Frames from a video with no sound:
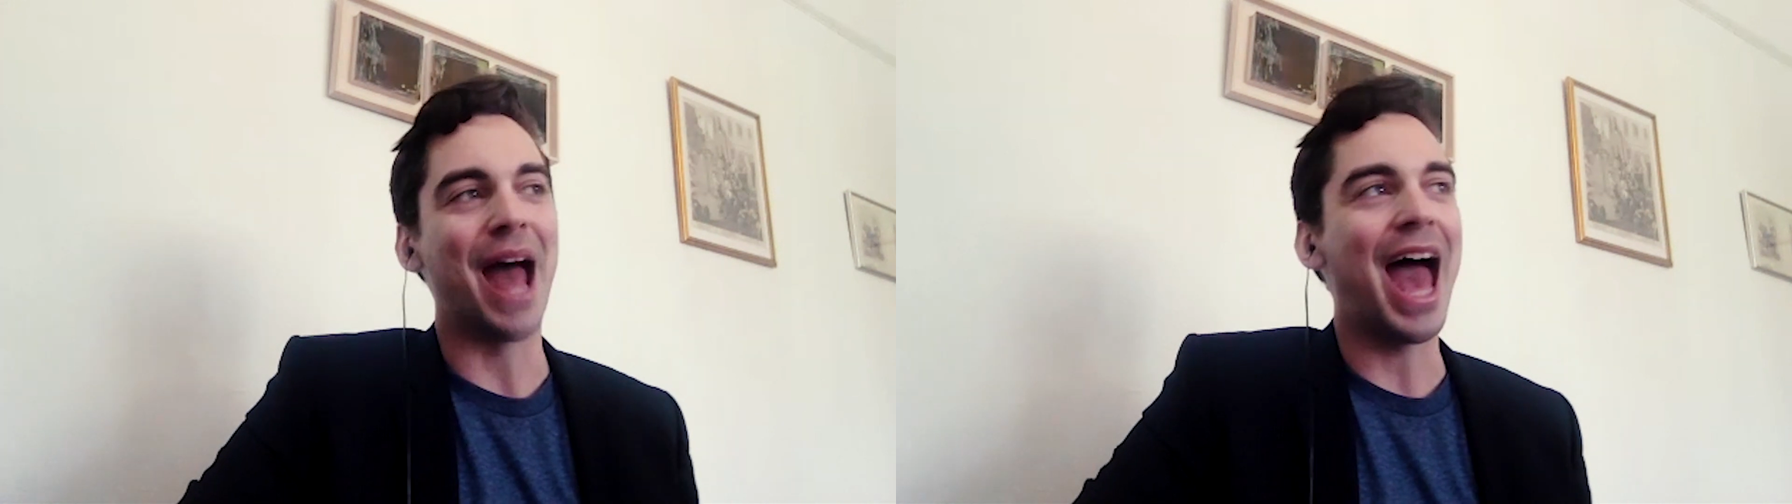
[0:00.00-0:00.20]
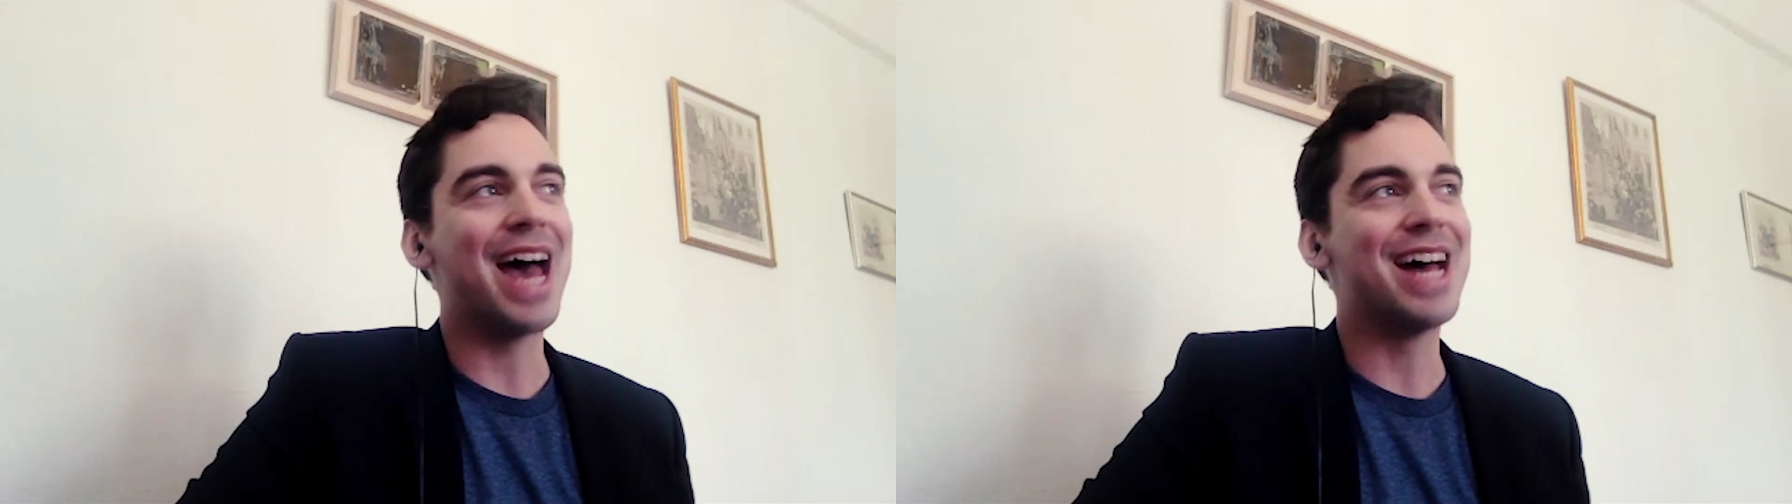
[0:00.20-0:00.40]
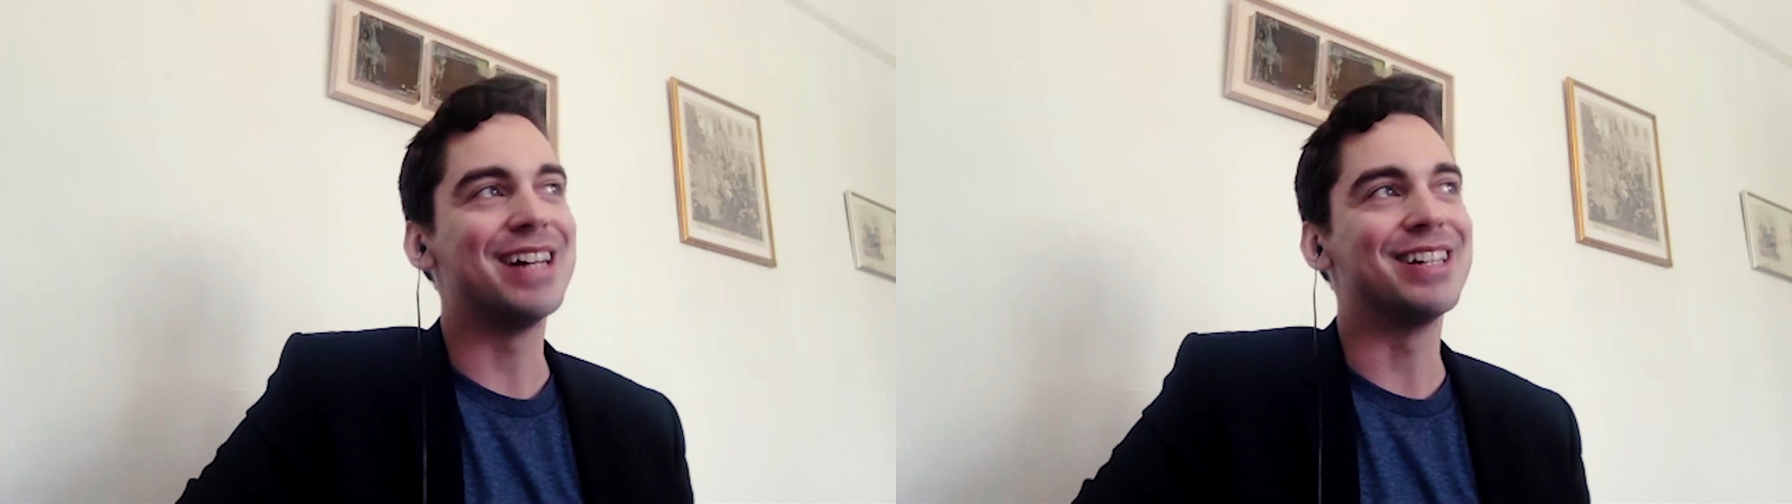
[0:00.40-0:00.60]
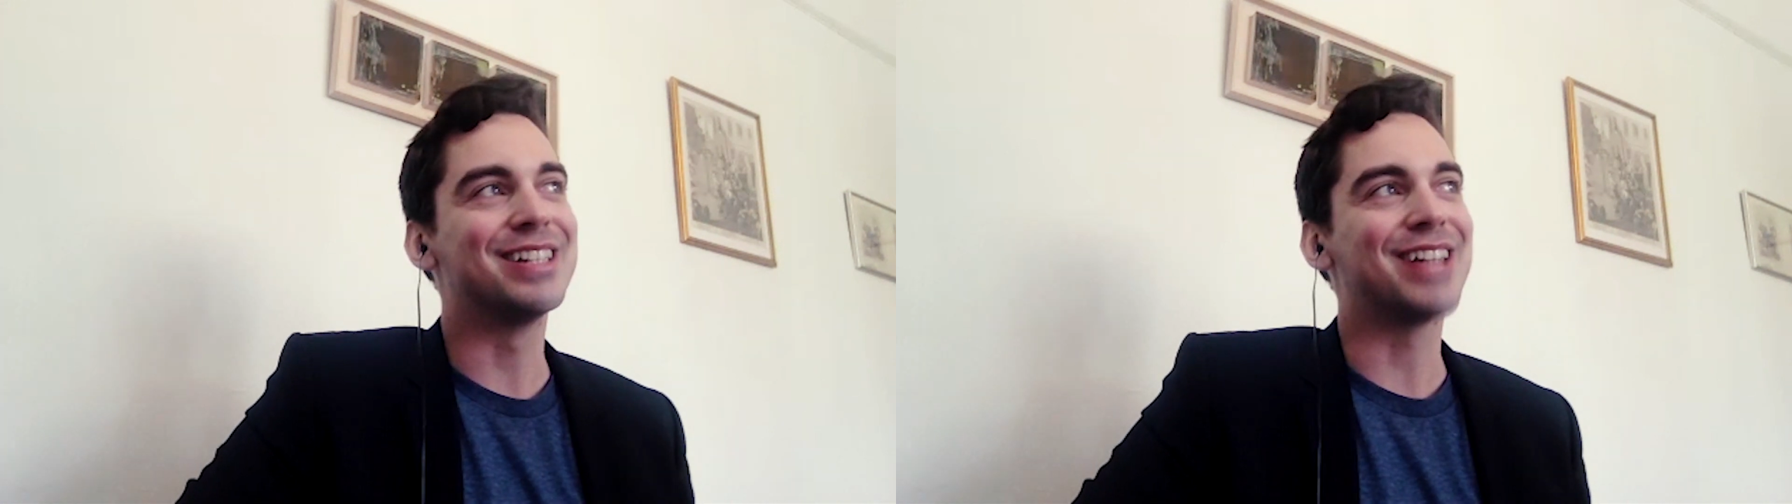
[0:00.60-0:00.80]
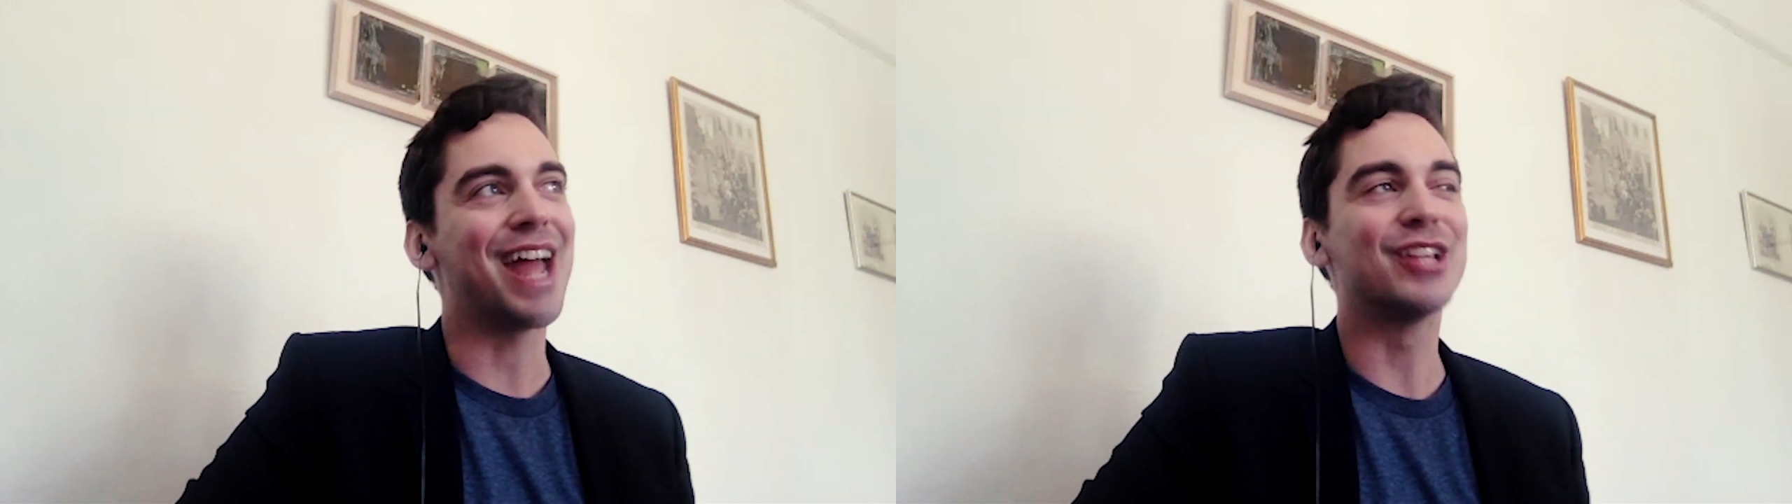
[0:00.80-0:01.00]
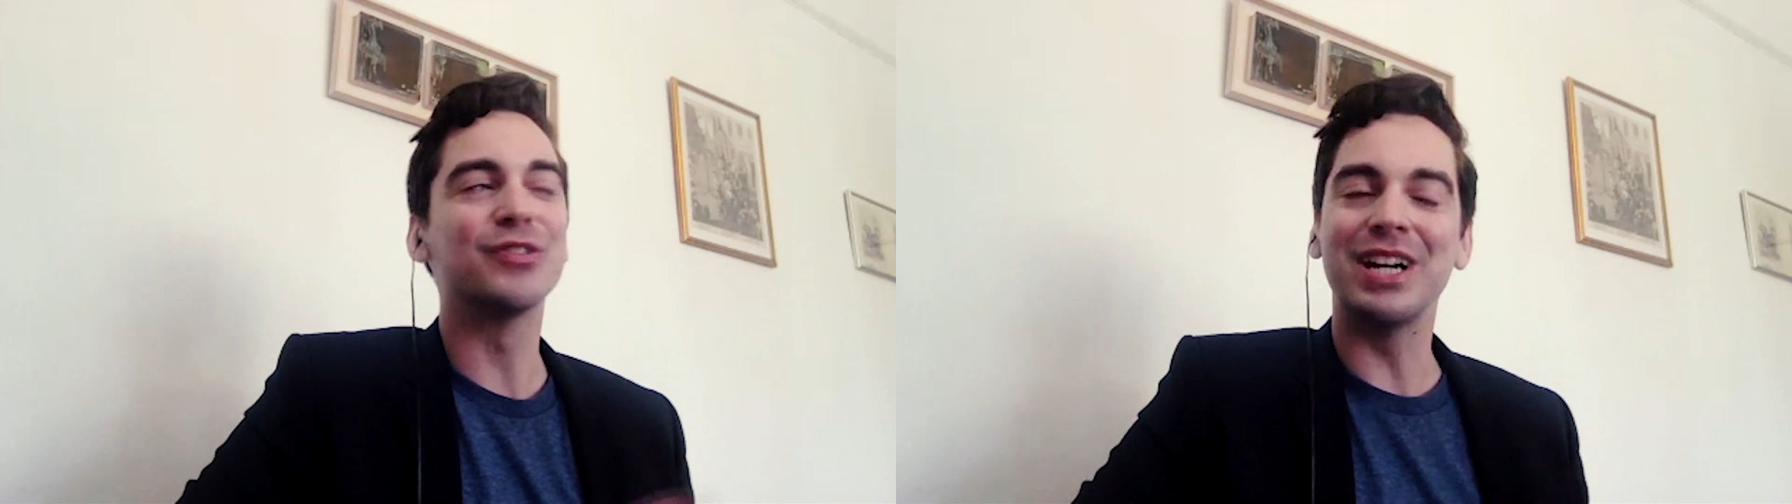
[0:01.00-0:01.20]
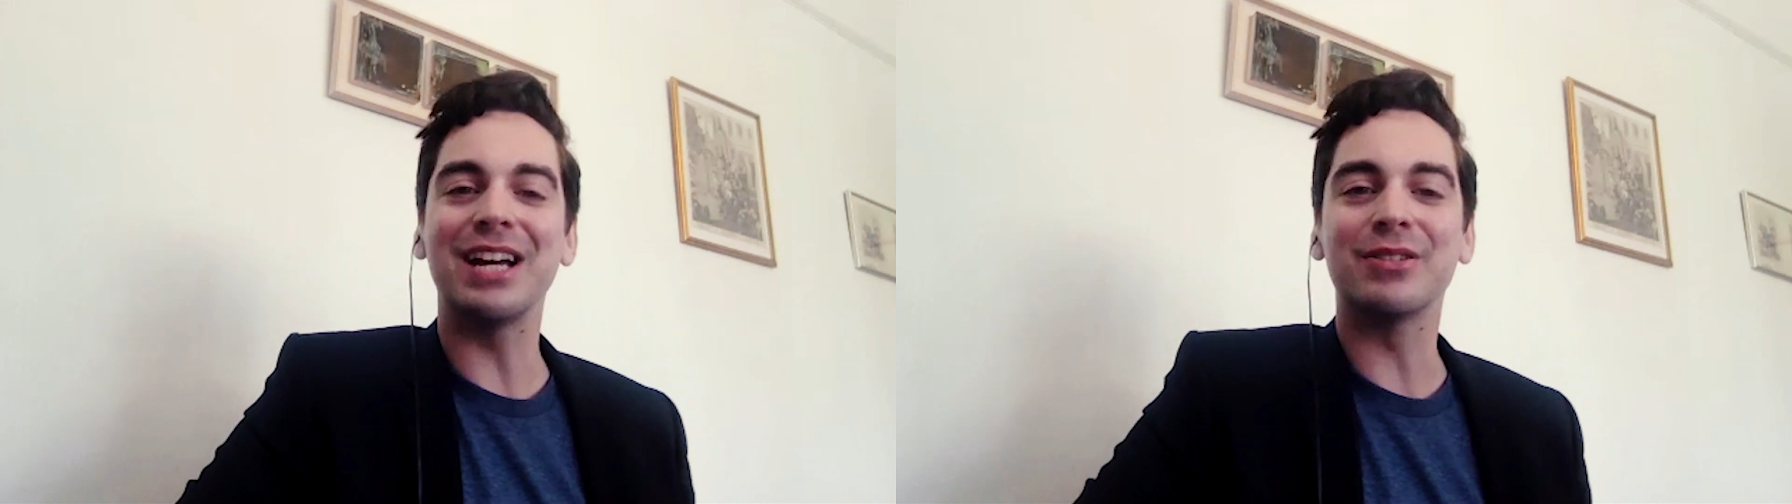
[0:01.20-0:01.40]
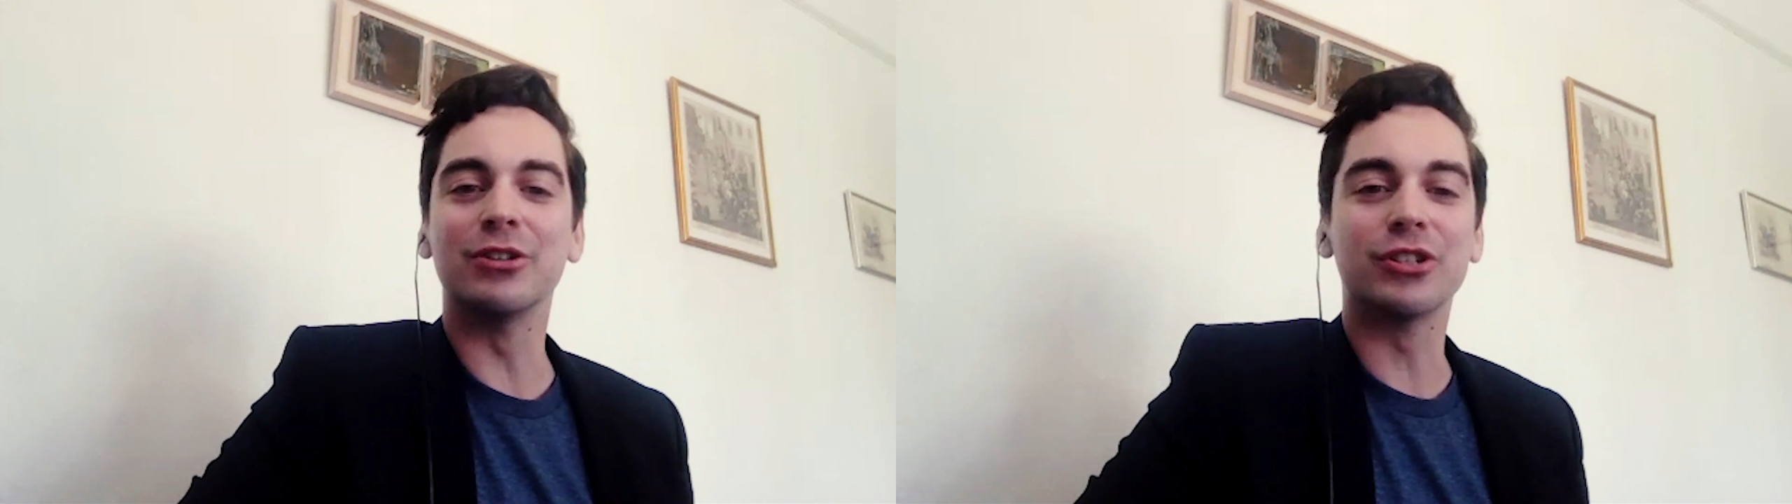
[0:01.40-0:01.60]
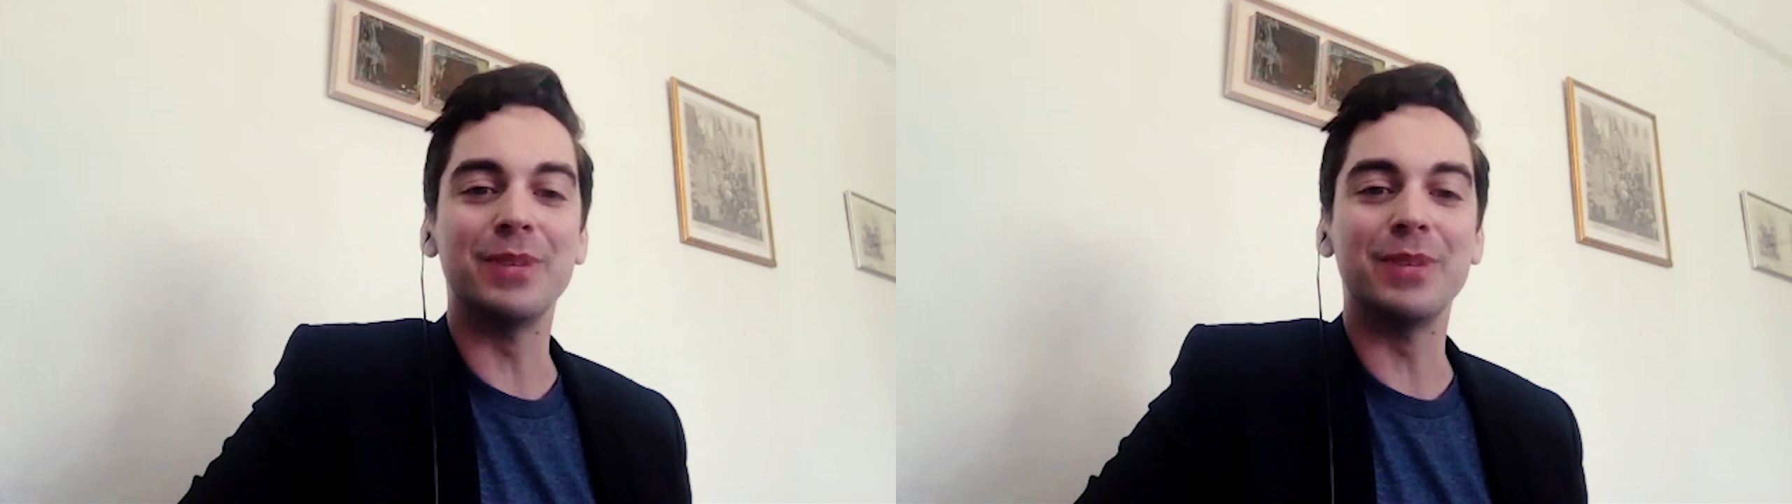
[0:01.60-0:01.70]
And it's funny how social